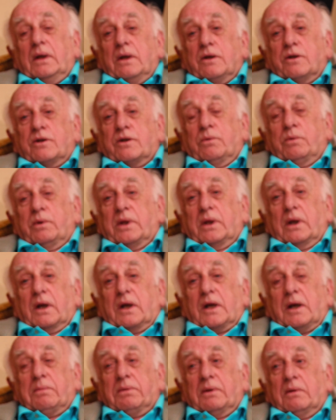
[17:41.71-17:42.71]
So within a
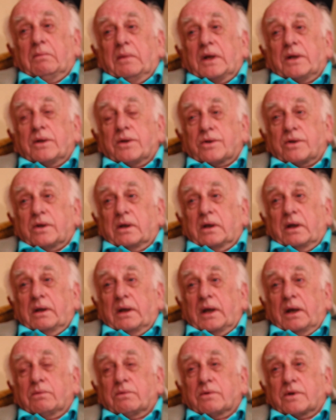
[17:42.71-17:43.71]
couple of months, I
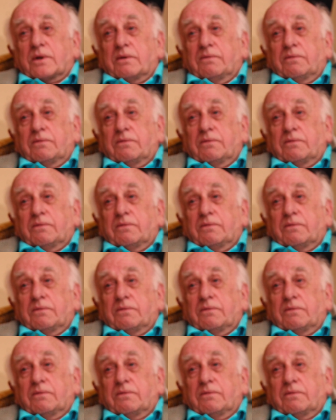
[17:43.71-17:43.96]
announced the